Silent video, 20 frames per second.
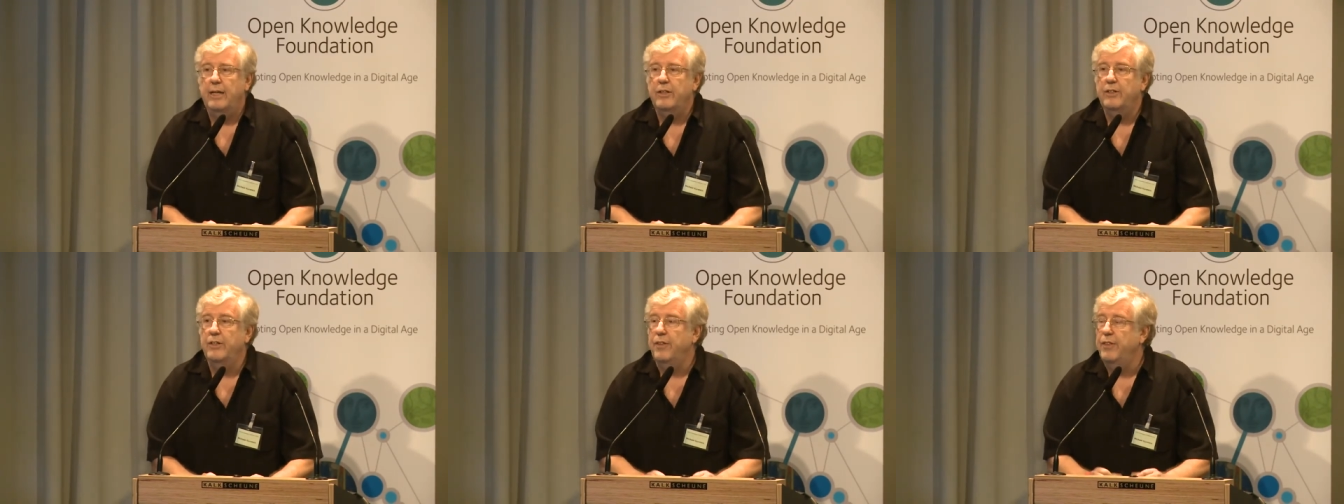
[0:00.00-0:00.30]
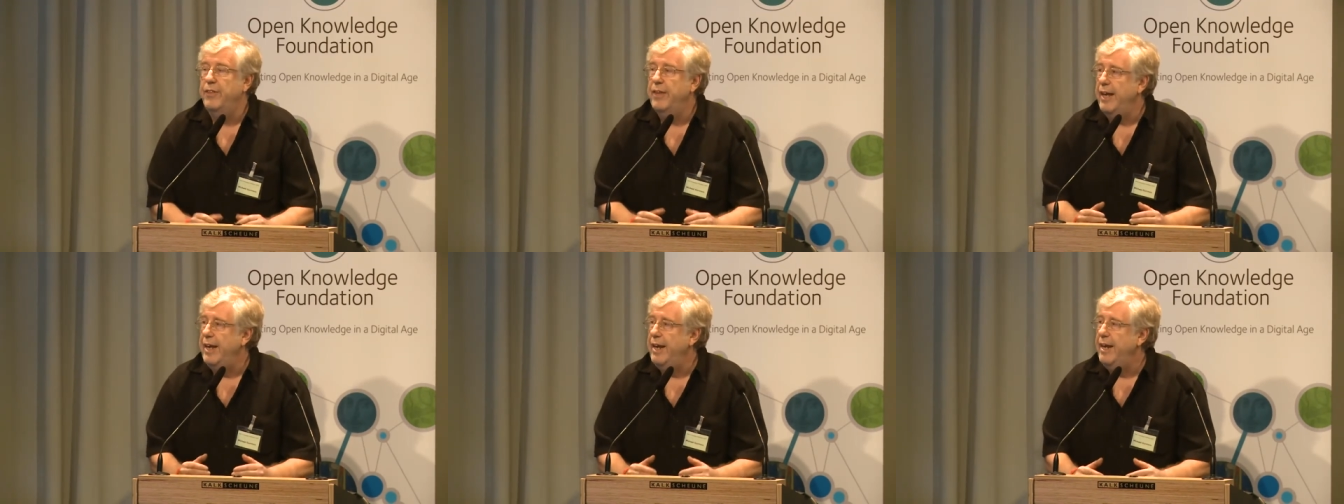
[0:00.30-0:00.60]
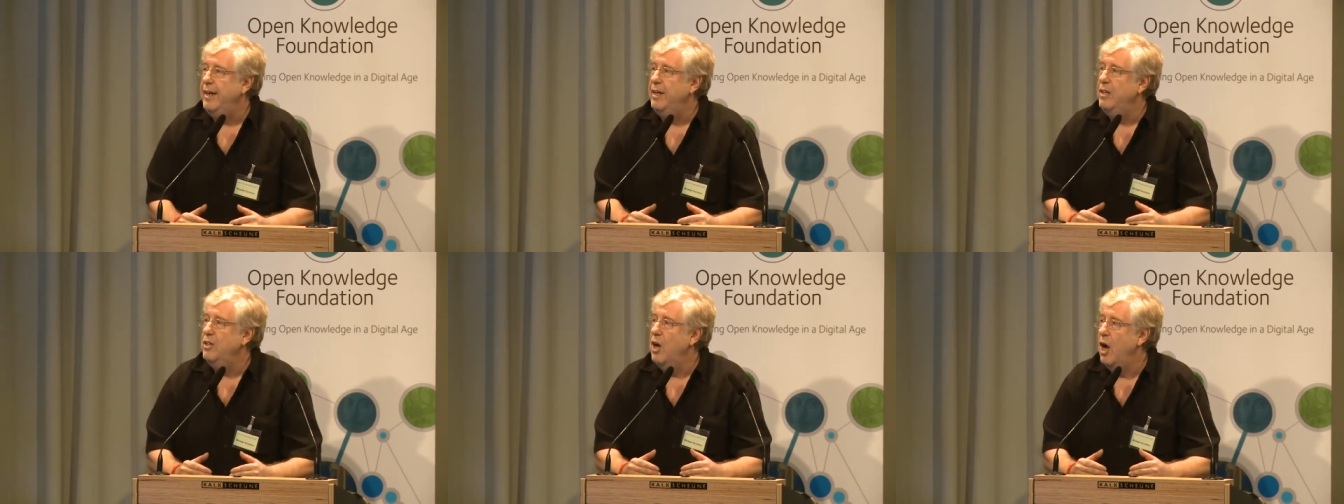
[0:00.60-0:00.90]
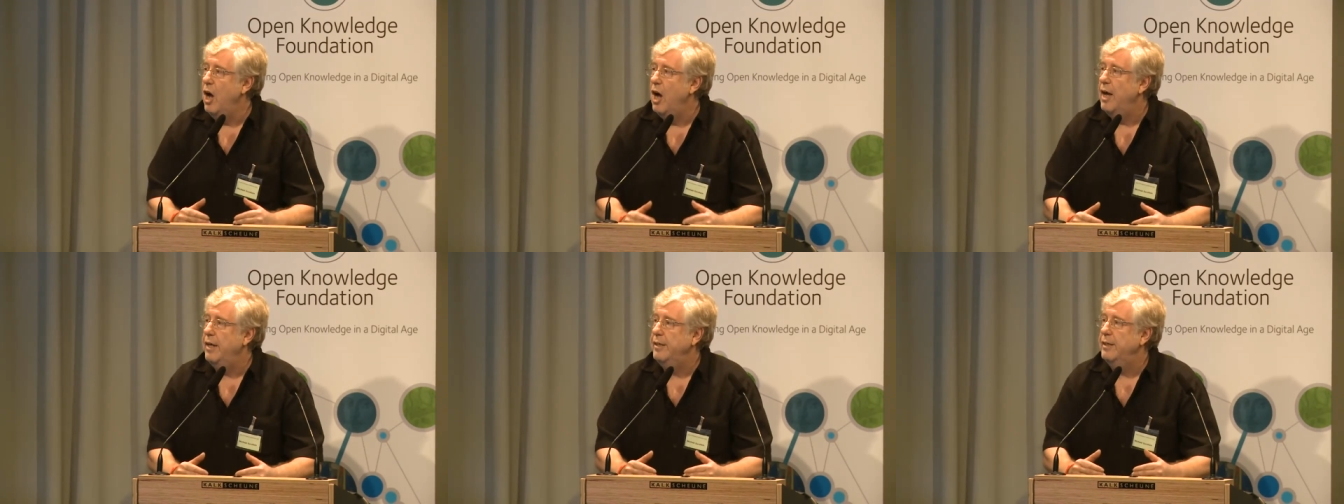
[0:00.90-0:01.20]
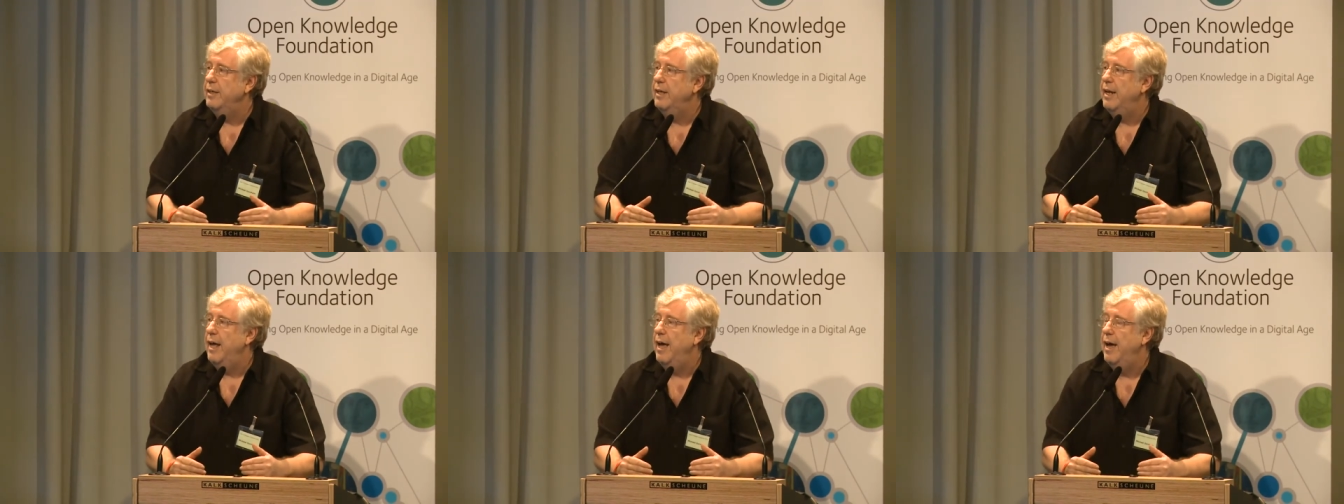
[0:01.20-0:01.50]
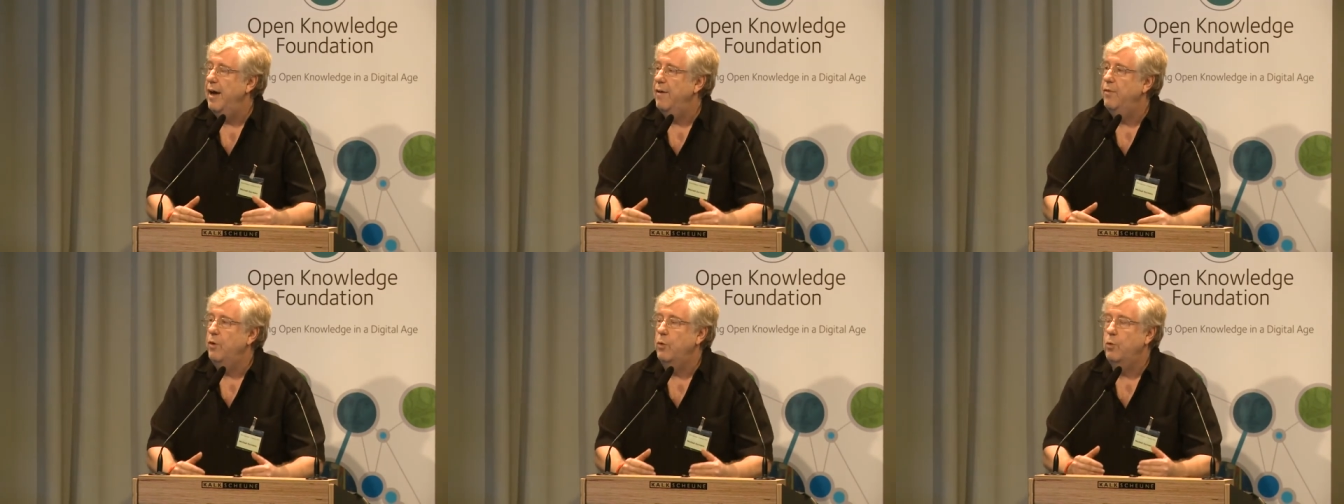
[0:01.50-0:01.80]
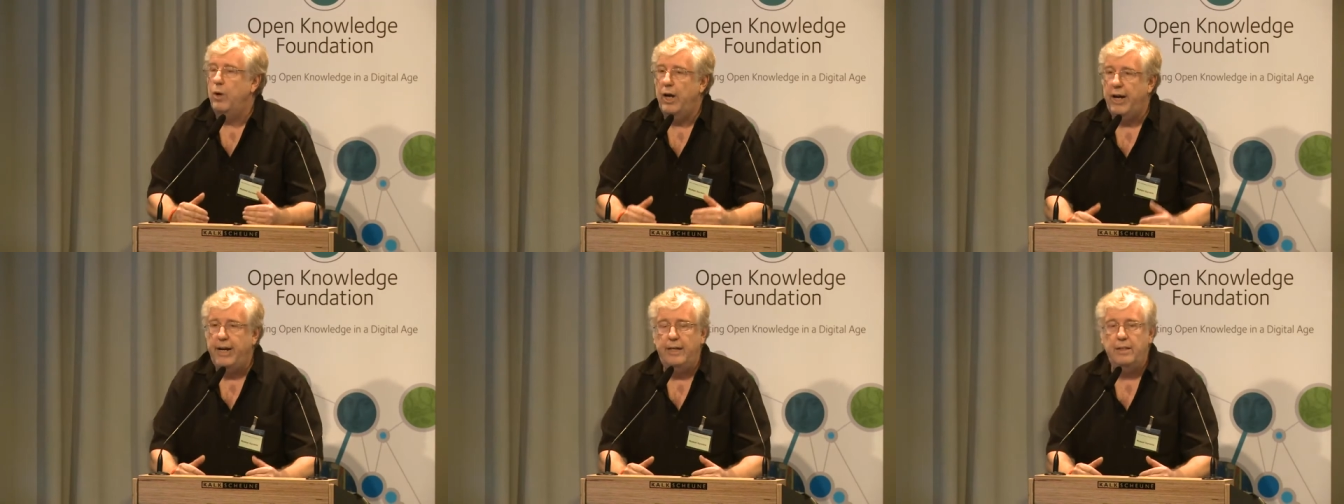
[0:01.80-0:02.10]
Do they not have a
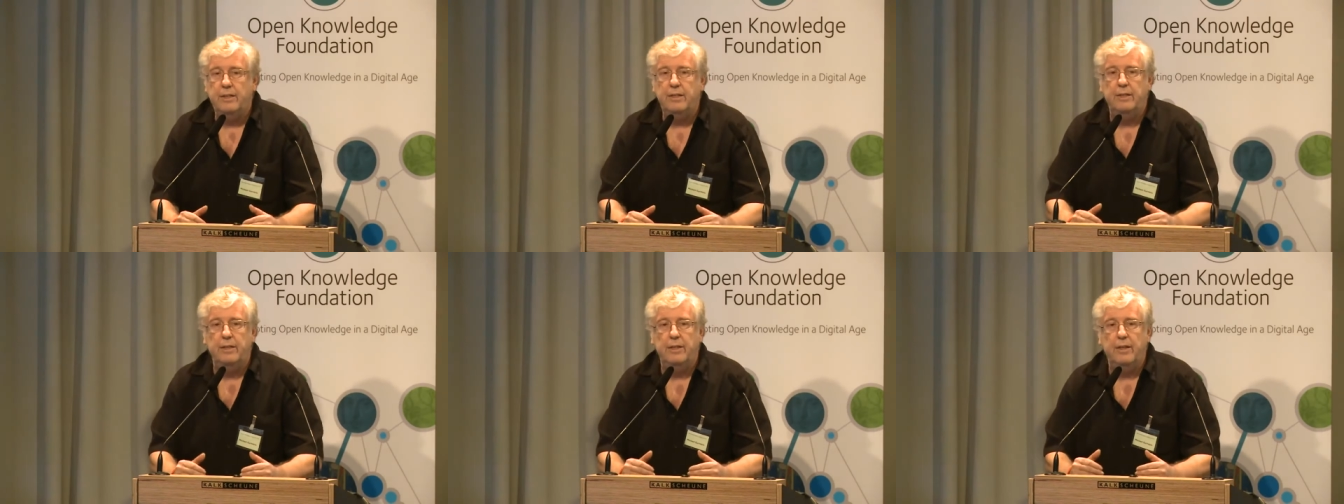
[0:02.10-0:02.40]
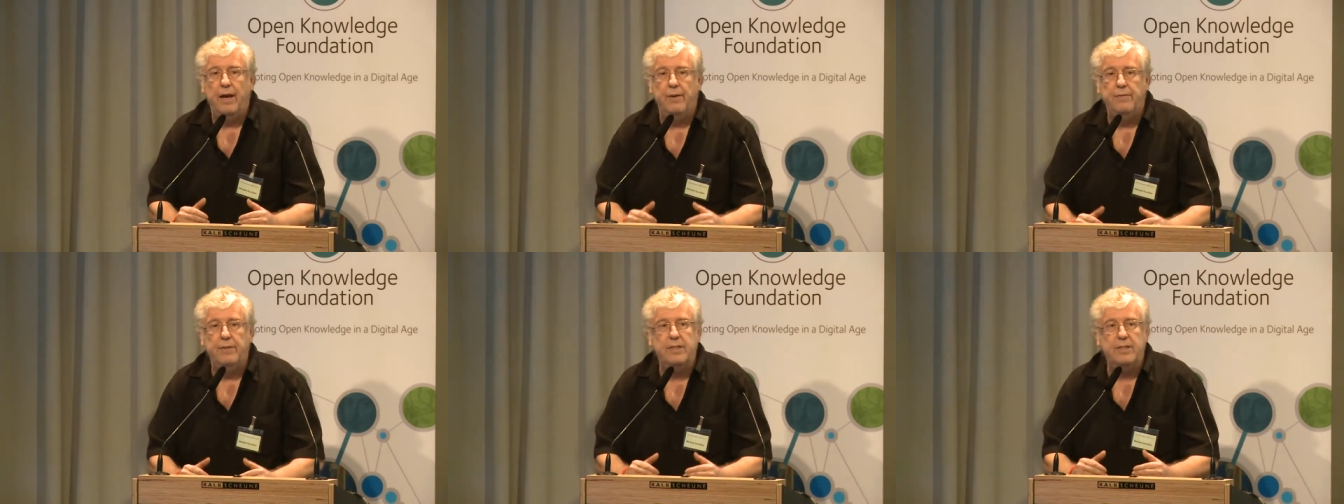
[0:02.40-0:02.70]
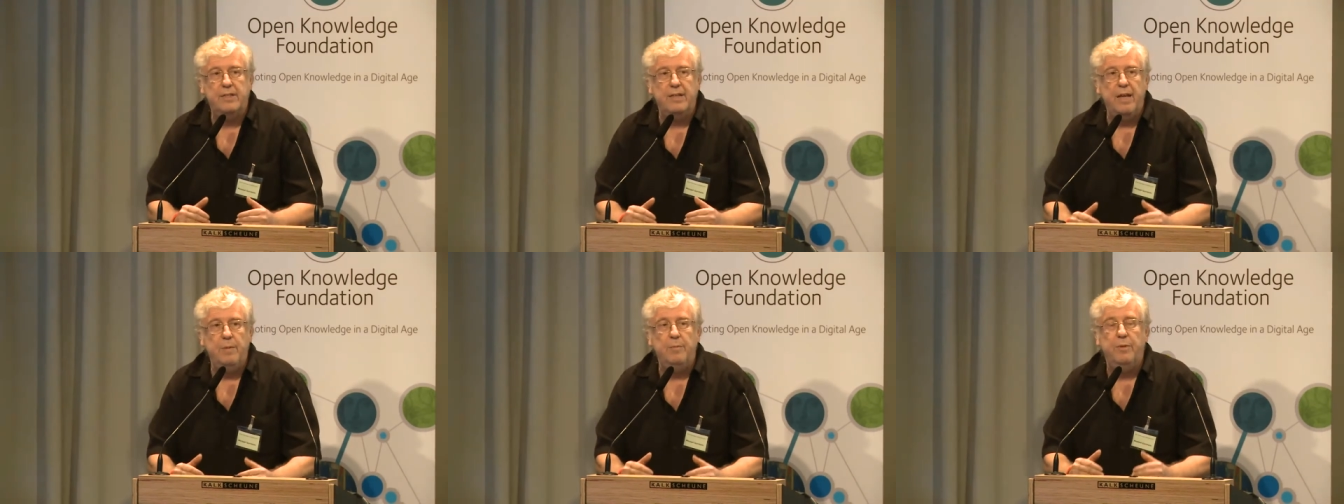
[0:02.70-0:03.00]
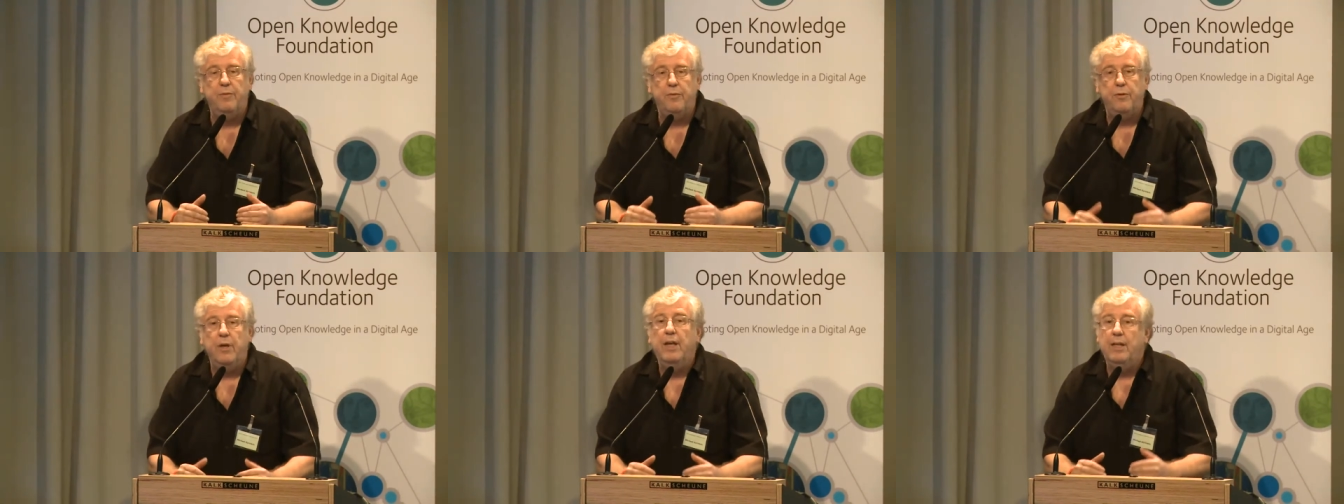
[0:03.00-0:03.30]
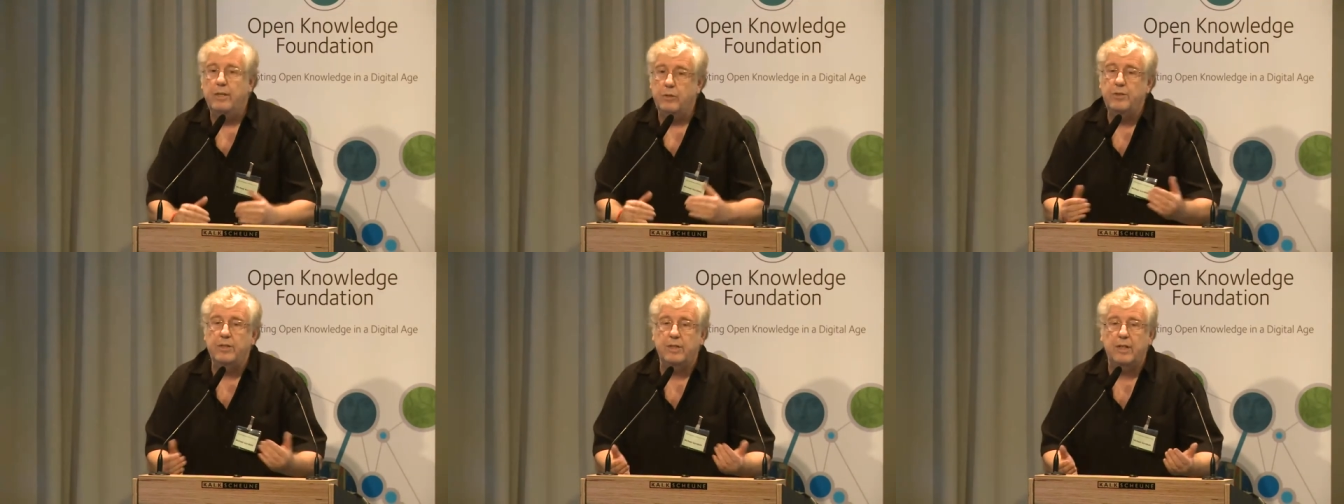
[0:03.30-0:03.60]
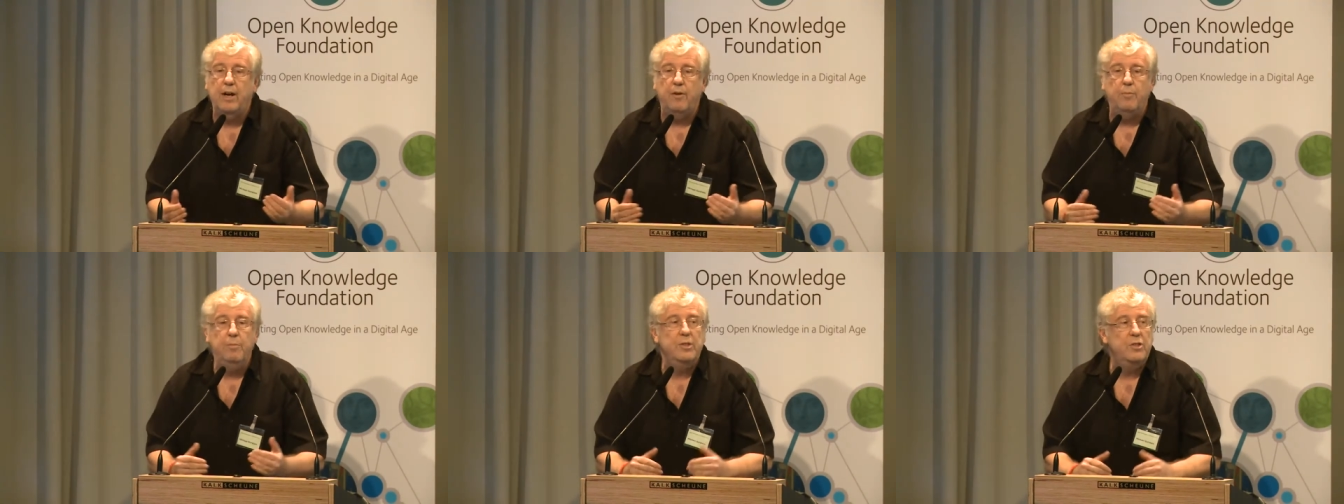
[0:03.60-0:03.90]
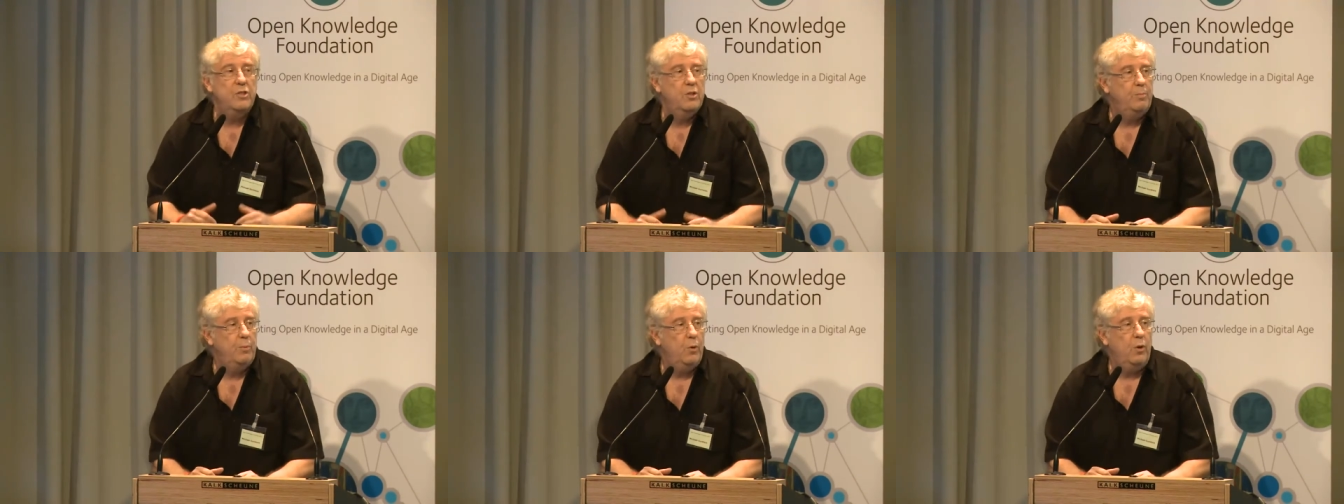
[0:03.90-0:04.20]
right to have the same this was
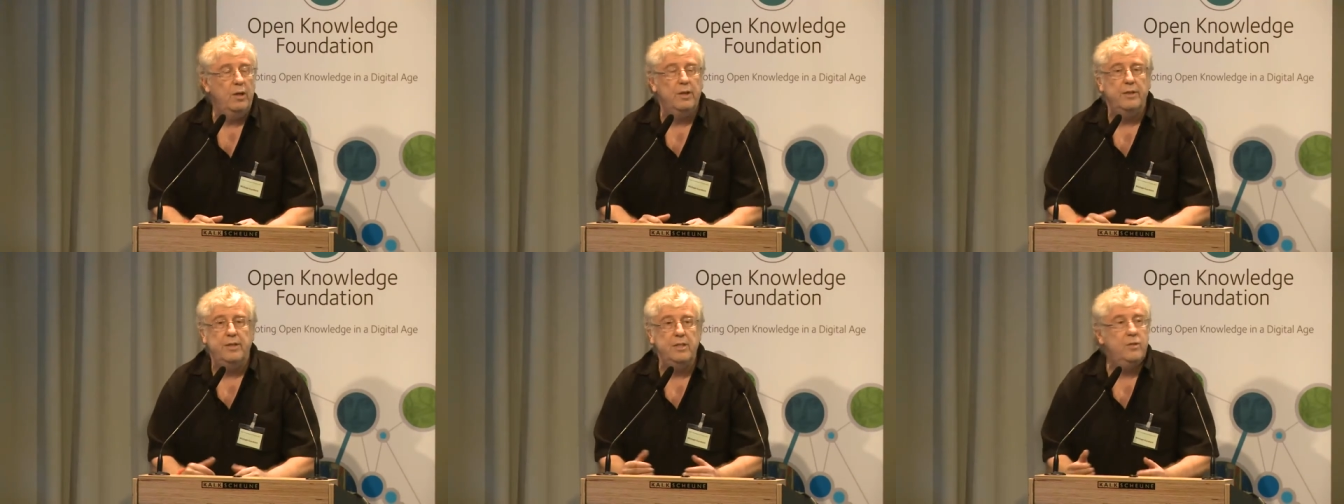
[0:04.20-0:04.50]
government supported.